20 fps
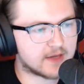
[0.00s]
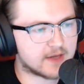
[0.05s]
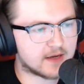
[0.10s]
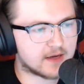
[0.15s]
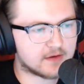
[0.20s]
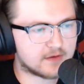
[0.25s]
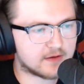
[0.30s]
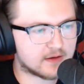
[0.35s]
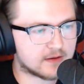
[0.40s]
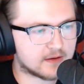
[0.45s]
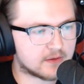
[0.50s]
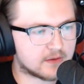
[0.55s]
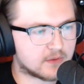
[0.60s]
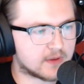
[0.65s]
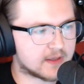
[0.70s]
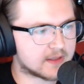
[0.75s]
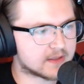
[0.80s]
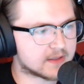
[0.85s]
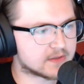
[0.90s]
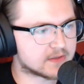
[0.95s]
of the idea,
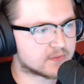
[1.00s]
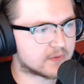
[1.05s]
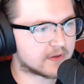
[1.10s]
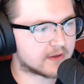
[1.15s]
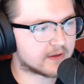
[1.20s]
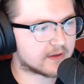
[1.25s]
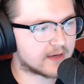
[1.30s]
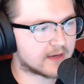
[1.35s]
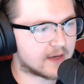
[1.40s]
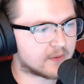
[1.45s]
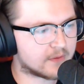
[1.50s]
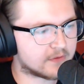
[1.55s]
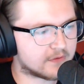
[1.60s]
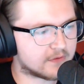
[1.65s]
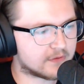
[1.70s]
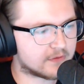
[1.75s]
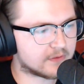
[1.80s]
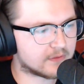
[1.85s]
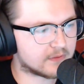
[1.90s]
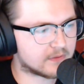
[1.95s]
is where I want
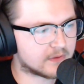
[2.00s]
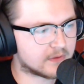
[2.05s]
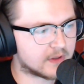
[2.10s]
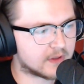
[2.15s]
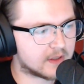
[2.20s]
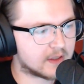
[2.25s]
to,